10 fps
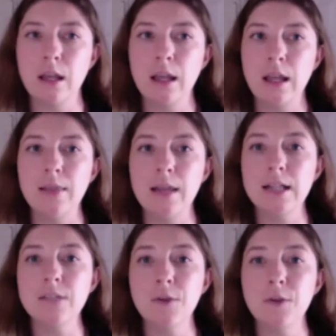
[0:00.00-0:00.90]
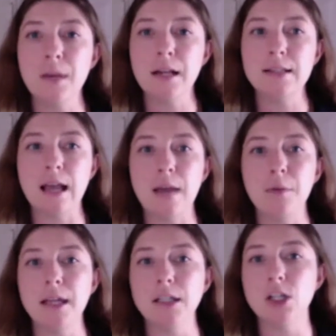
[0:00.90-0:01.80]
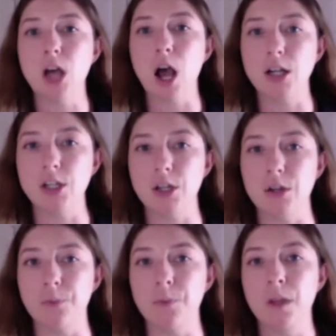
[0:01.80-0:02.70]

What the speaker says: In the next few minutes, I would like to talk to you